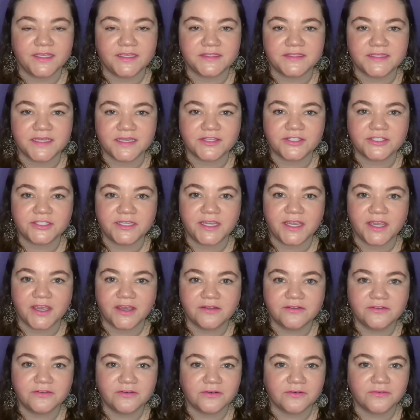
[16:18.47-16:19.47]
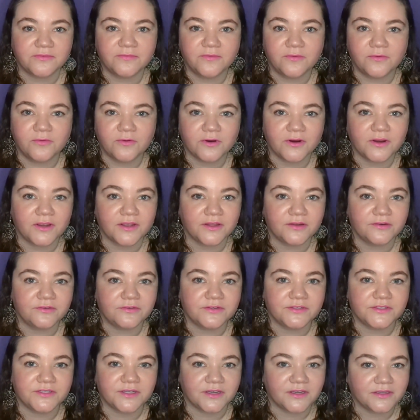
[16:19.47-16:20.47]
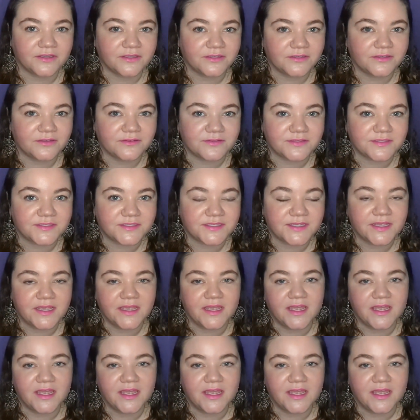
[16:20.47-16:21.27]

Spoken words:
is actually under $400.